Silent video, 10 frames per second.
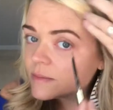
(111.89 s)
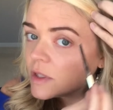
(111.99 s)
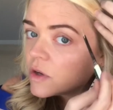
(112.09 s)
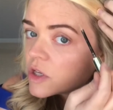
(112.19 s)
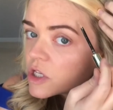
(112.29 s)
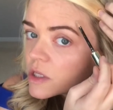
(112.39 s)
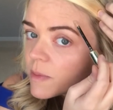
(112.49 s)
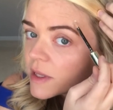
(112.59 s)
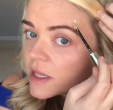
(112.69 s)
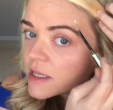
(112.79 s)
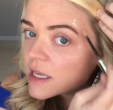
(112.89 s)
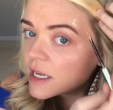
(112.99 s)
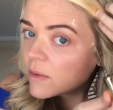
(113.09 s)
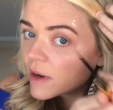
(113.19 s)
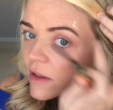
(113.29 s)
You can just put this
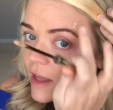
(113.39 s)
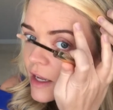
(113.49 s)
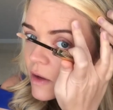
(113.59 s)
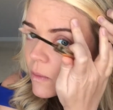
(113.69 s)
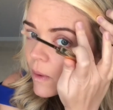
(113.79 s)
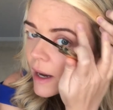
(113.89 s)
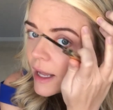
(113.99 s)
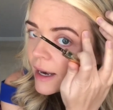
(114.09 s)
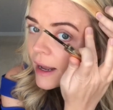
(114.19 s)
anywhere that you want